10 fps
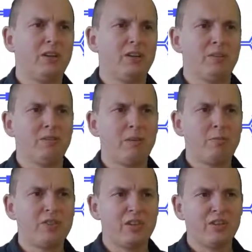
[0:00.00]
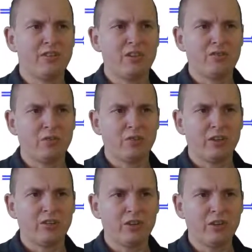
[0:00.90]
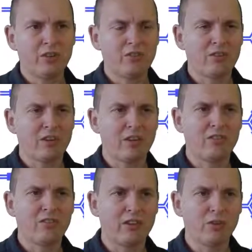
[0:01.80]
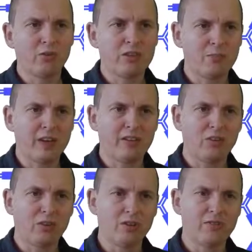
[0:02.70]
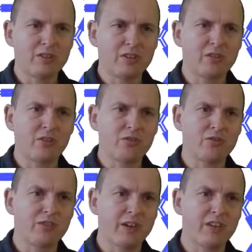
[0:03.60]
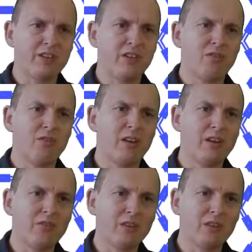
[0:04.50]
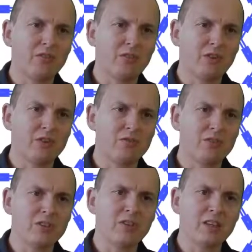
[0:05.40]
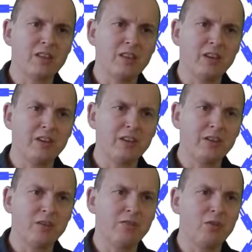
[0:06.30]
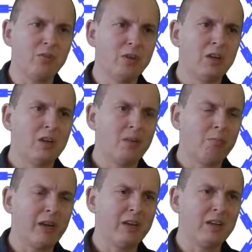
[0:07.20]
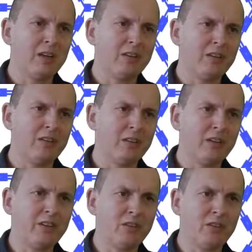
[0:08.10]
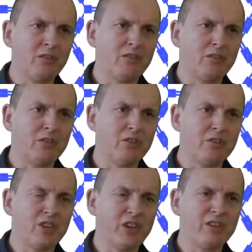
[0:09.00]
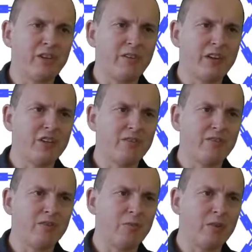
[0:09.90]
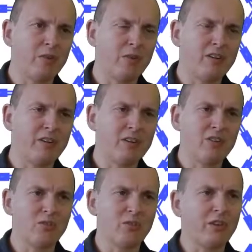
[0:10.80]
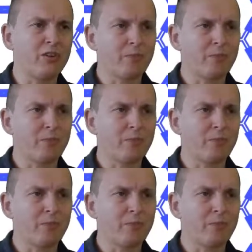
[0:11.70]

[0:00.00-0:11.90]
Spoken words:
represent these photonic circuits and still respect all the physical constraints that you have in these circuits. For instance, that light cannot flow back, that light cannot just change direction from in one direction to the other.